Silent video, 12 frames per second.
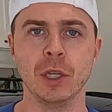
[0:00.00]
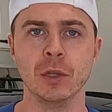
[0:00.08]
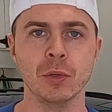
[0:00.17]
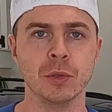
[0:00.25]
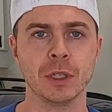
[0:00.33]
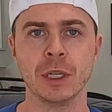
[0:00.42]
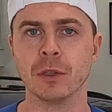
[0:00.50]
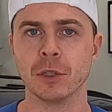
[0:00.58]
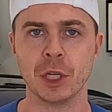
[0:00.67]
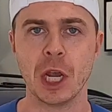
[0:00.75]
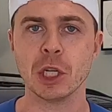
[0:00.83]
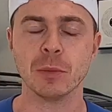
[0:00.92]
use
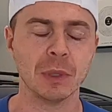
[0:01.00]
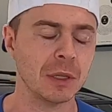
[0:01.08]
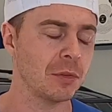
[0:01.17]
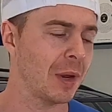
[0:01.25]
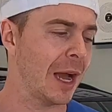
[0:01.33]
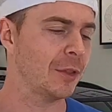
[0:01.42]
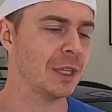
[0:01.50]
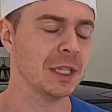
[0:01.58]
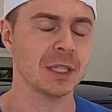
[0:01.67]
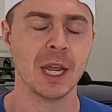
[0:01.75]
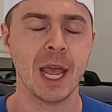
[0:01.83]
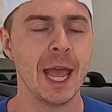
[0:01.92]
interchangeably throughout
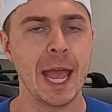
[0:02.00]
this,